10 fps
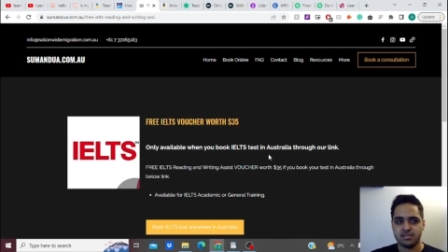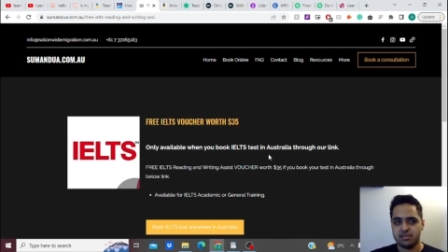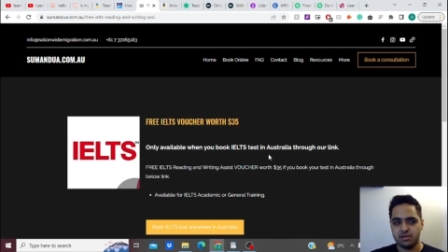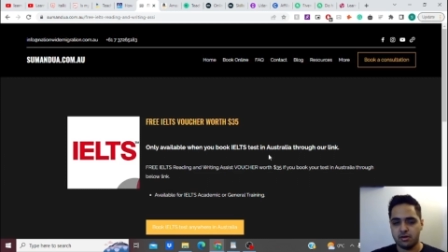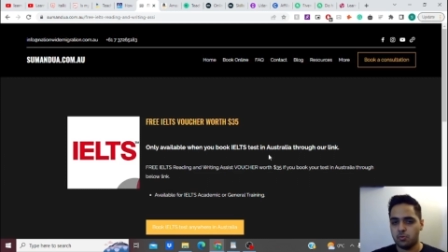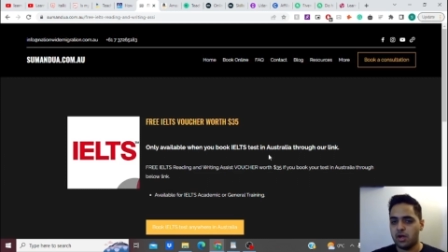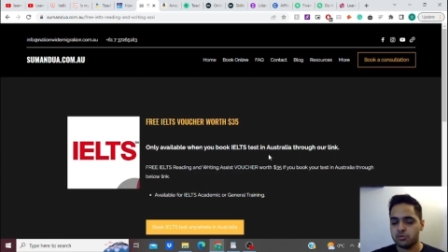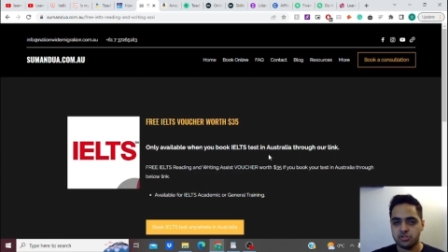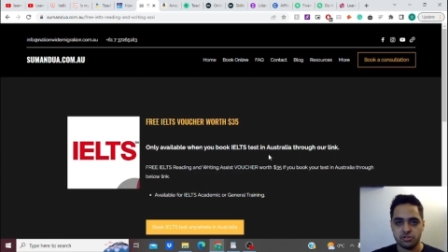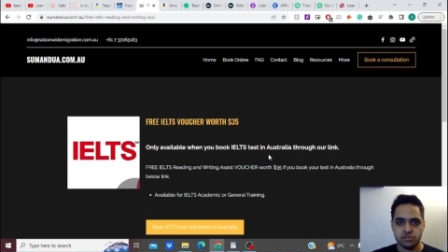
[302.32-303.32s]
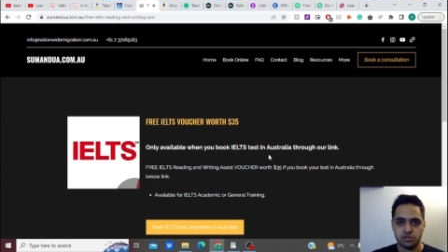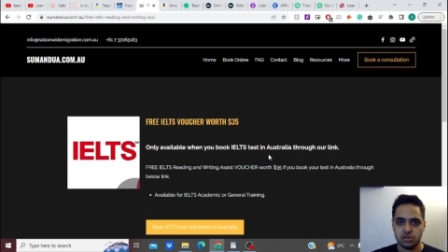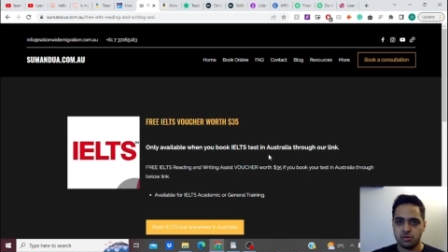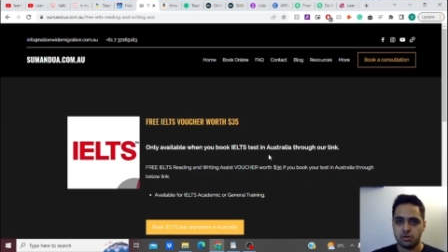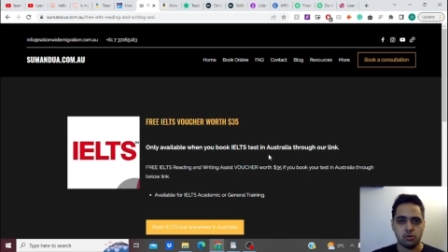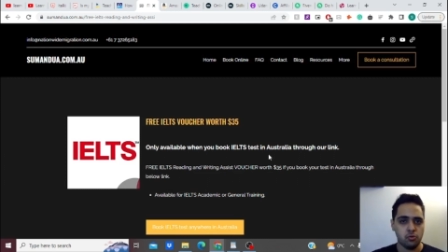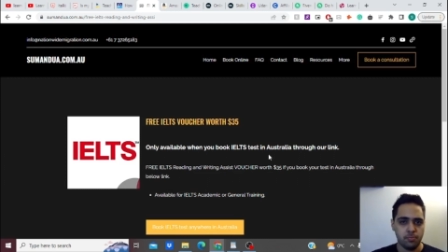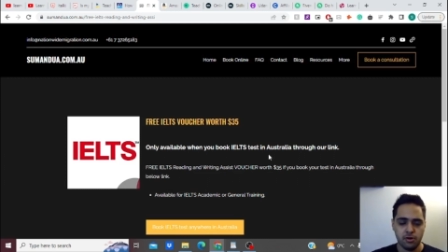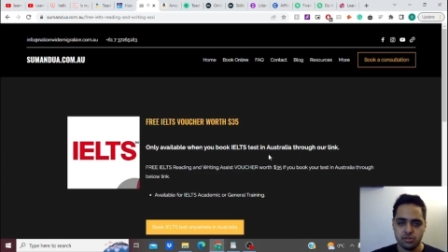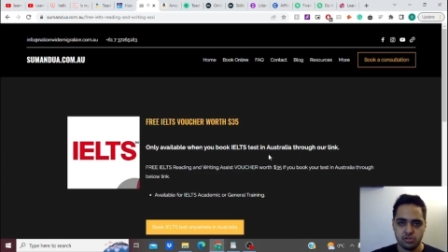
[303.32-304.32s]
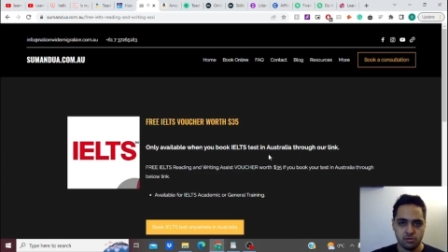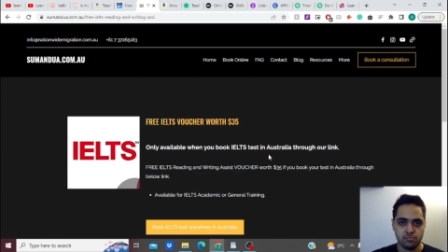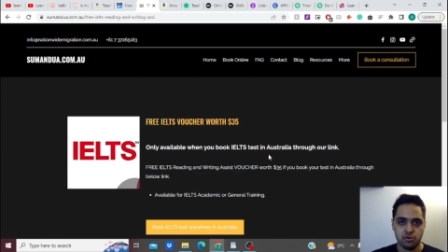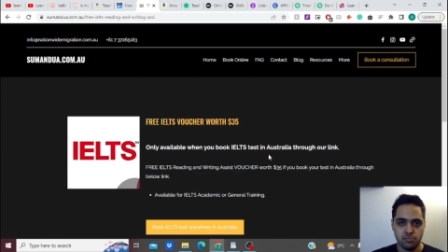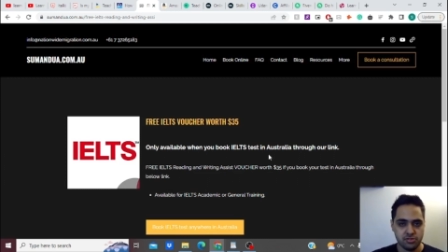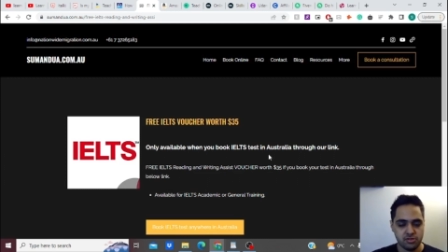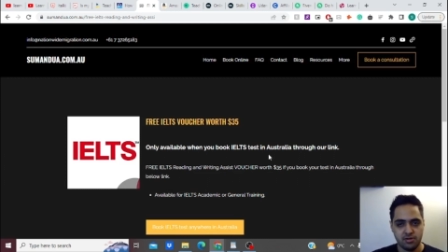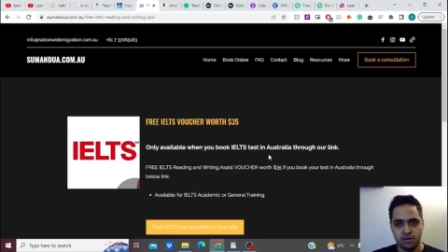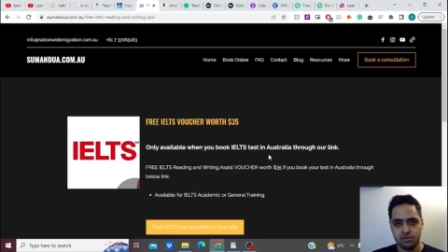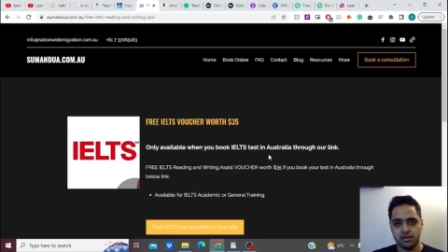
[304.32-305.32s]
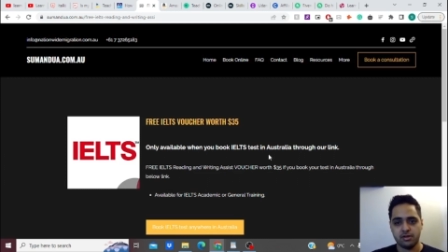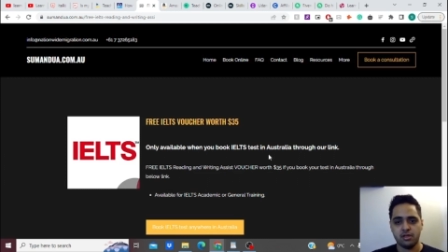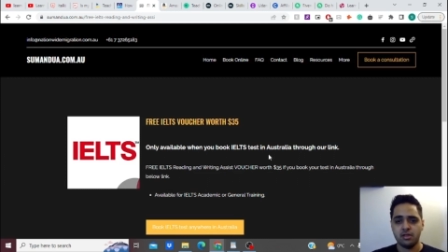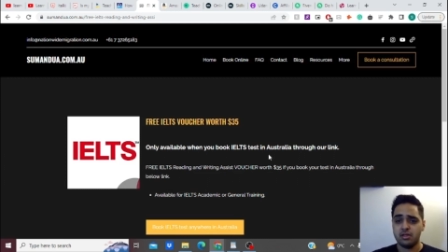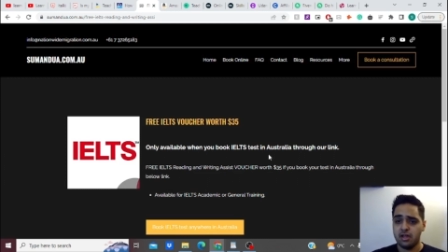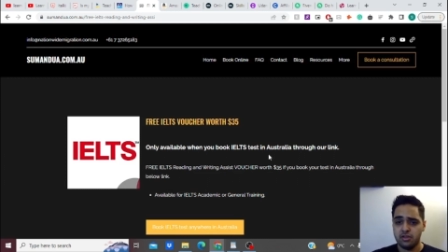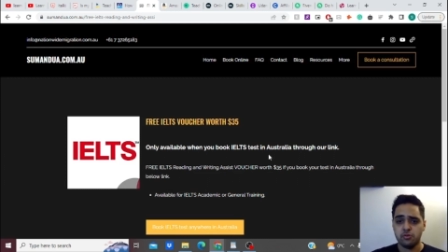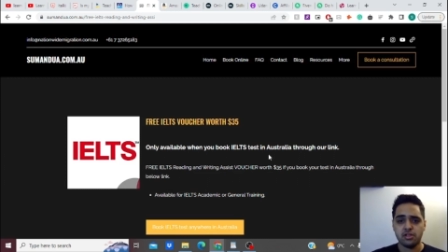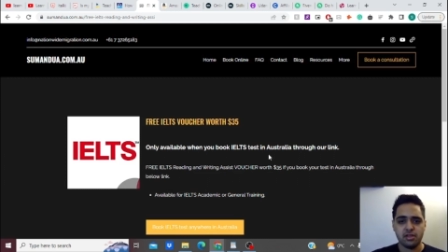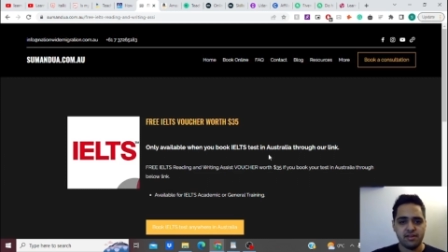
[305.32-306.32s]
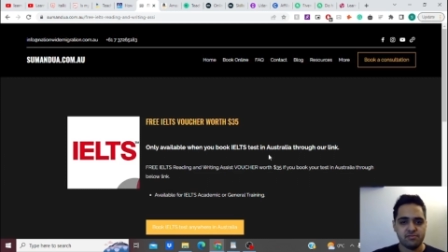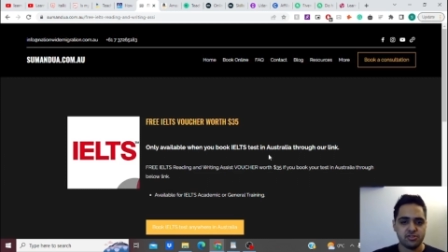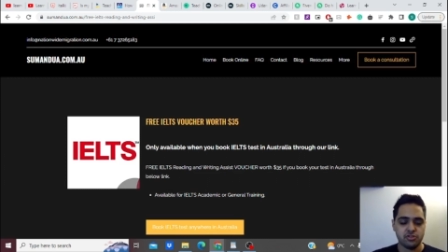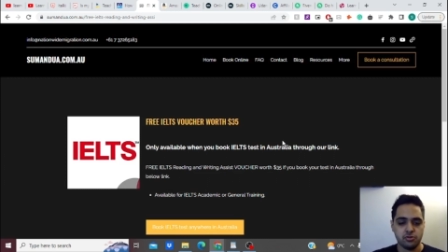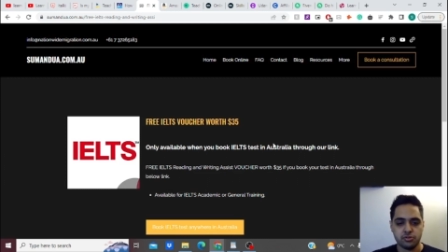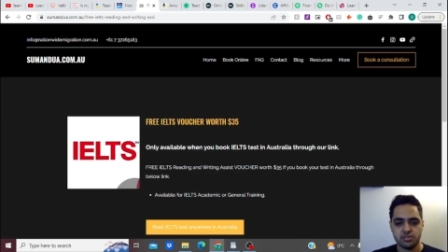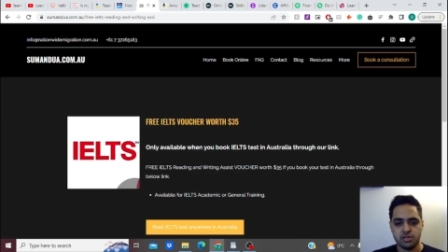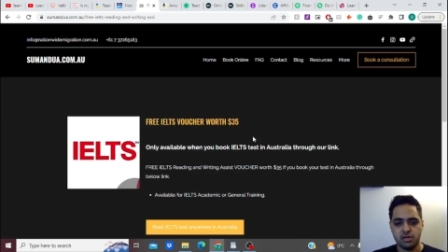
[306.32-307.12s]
and there are vouchers or coupons or promos around it, and you can leverage those.